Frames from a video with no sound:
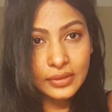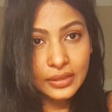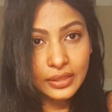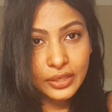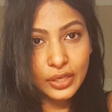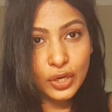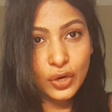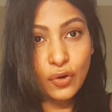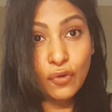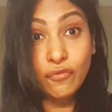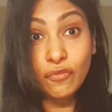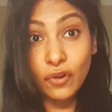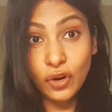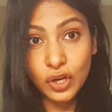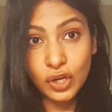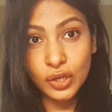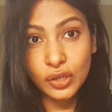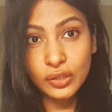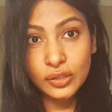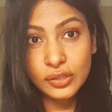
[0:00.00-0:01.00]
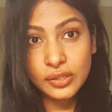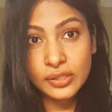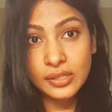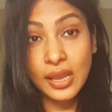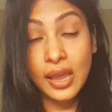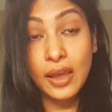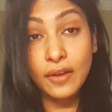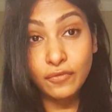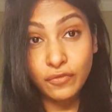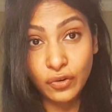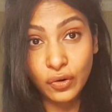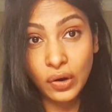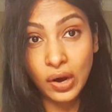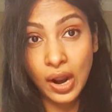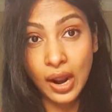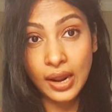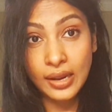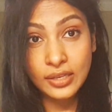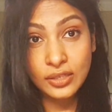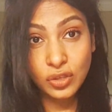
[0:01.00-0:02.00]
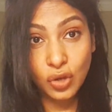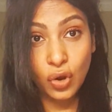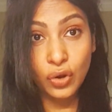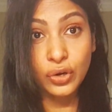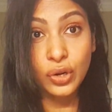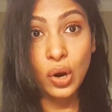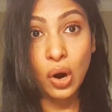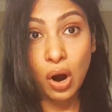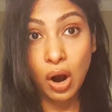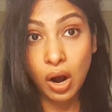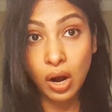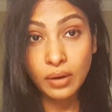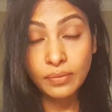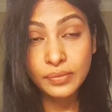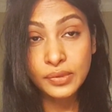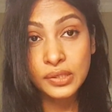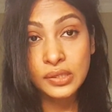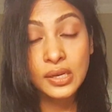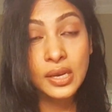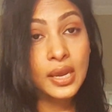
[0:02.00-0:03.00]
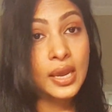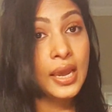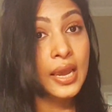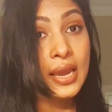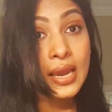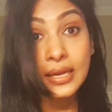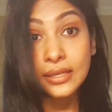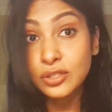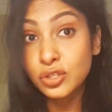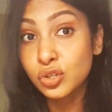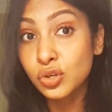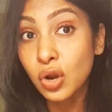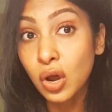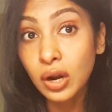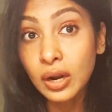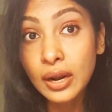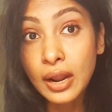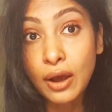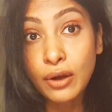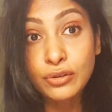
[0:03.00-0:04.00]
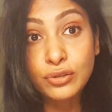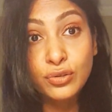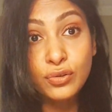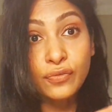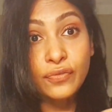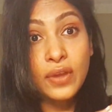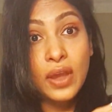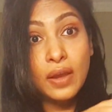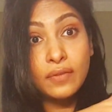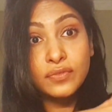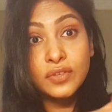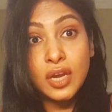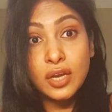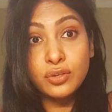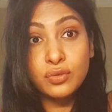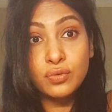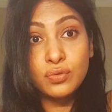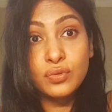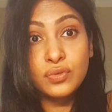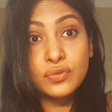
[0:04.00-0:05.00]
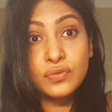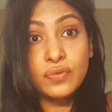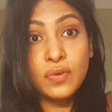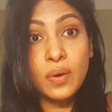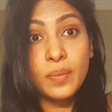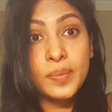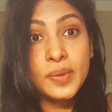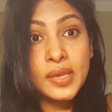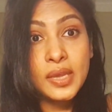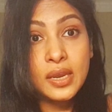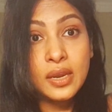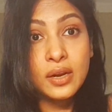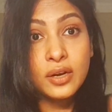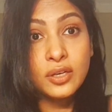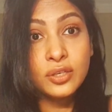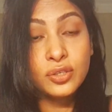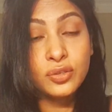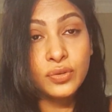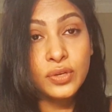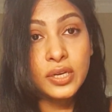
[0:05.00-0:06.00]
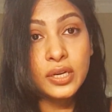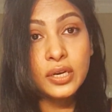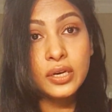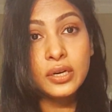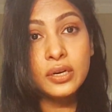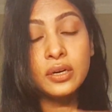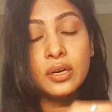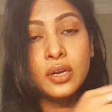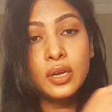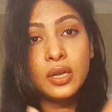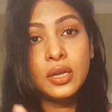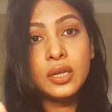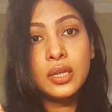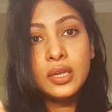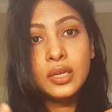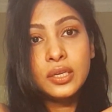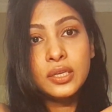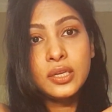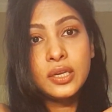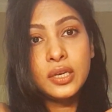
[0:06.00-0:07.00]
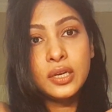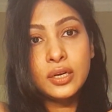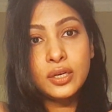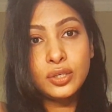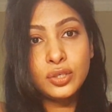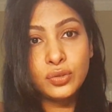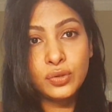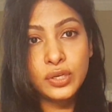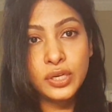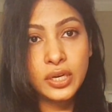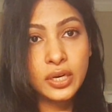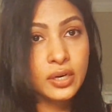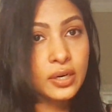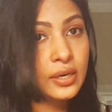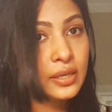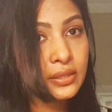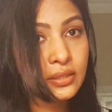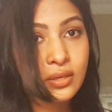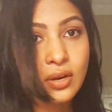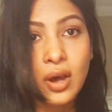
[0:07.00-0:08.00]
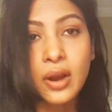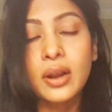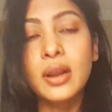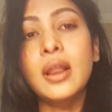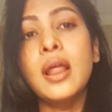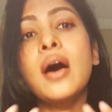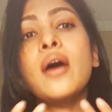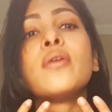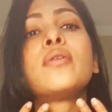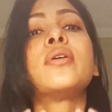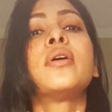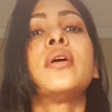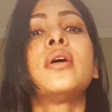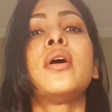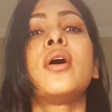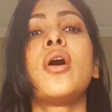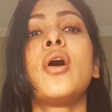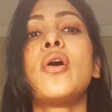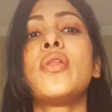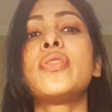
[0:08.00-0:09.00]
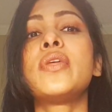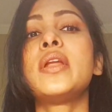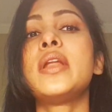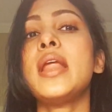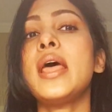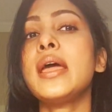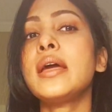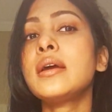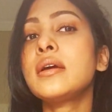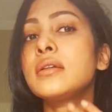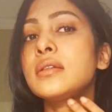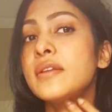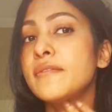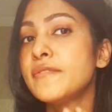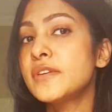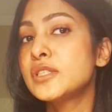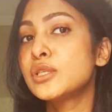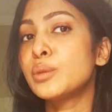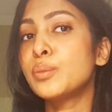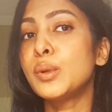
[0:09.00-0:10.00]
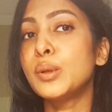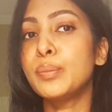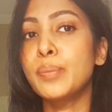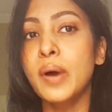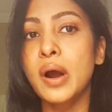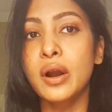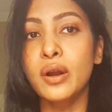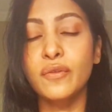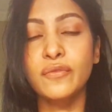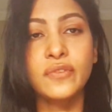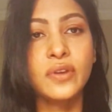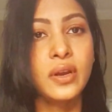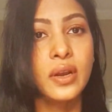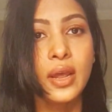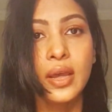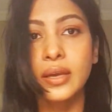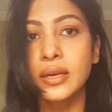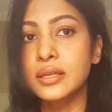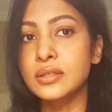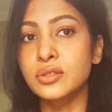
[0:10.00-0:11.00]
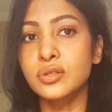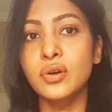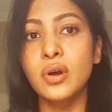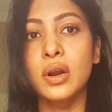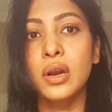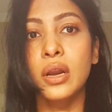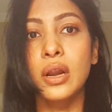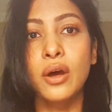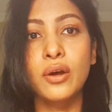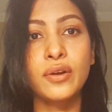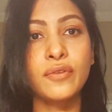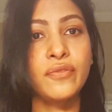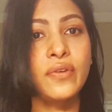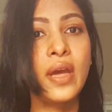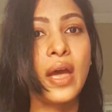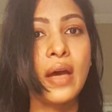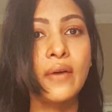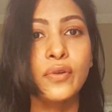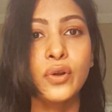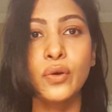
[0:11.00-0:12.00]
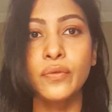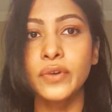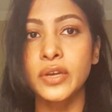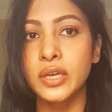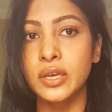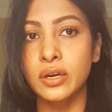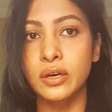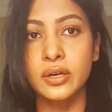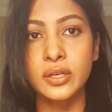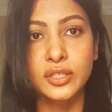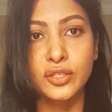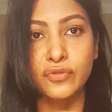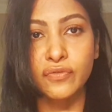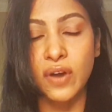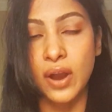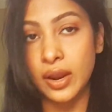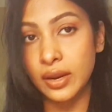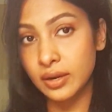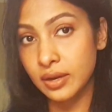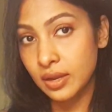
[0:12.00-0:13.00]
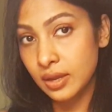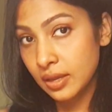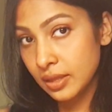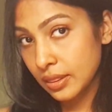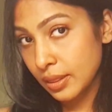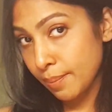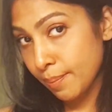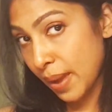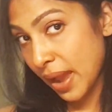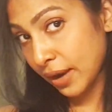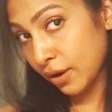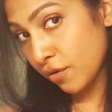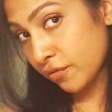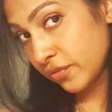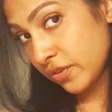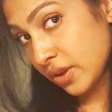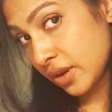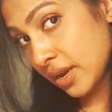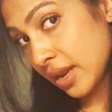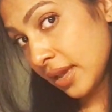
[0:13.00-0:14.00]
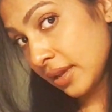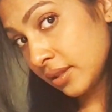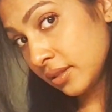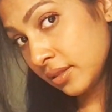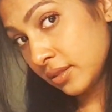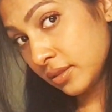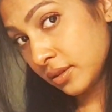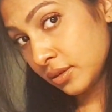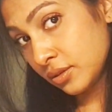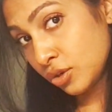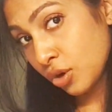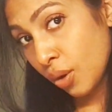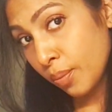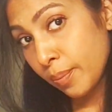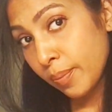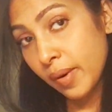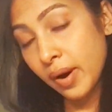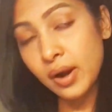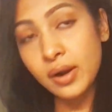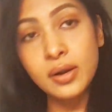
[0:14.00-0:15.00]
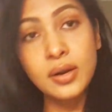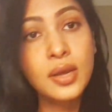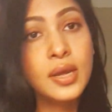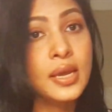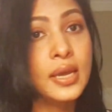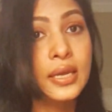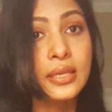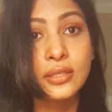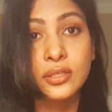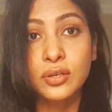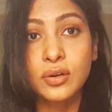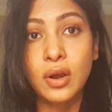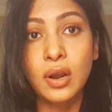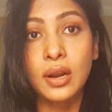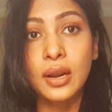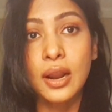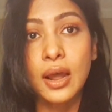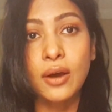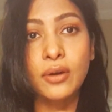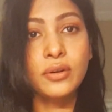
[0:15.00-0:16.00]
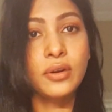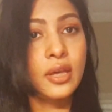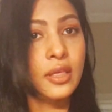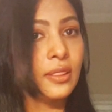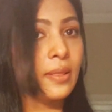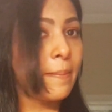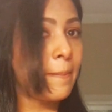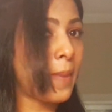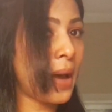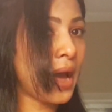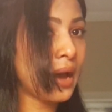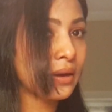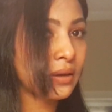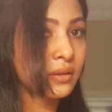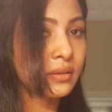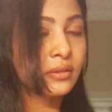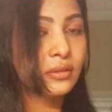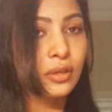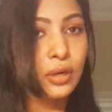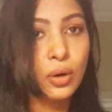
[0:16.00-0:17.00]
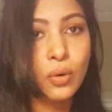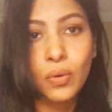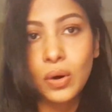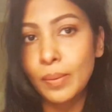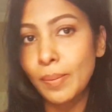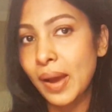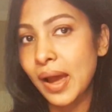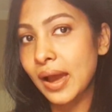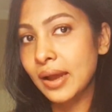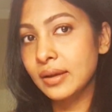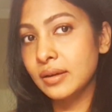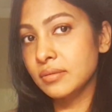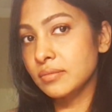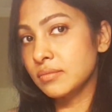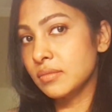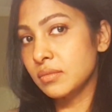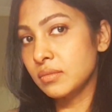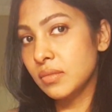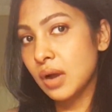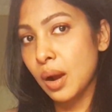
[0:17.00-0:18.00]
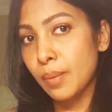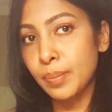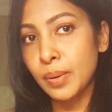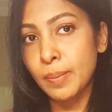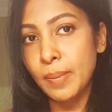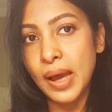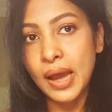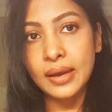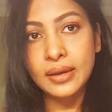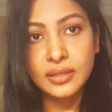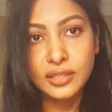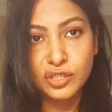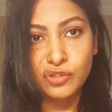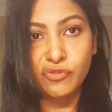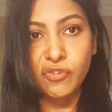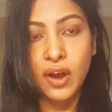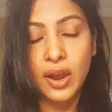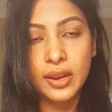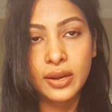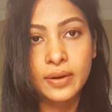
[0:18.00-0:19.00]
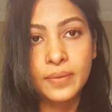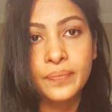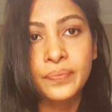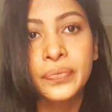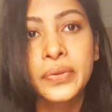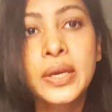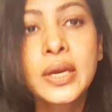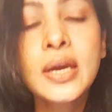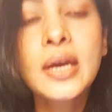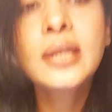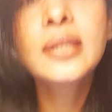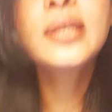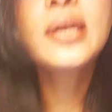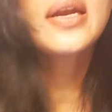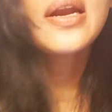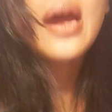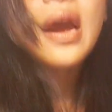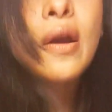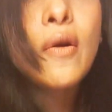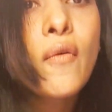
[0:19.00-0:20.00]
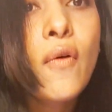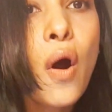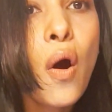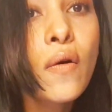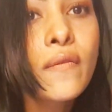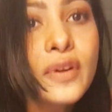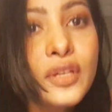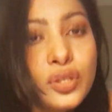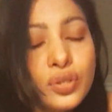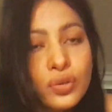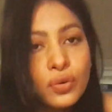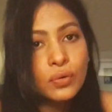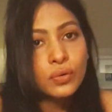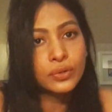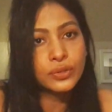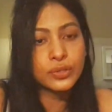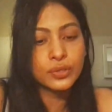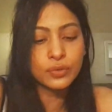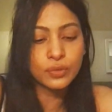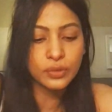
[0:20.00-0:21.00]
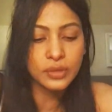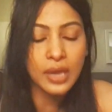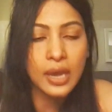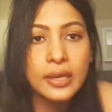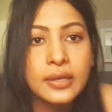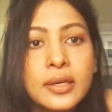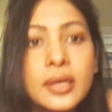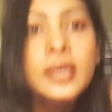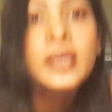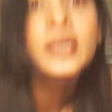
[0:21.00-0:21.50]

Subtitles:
you know, for girls and for guys on your arms, it's not allowed. So if you have tattoos from here to here, here to here, it's not allowed. On the neck, the visible part of your neck, it's not allowed. If you have it over here, it's fine. The back of your neck, the top part, it's not allowed. And the back, the lower back, upper back, it's fine. Then I always told you that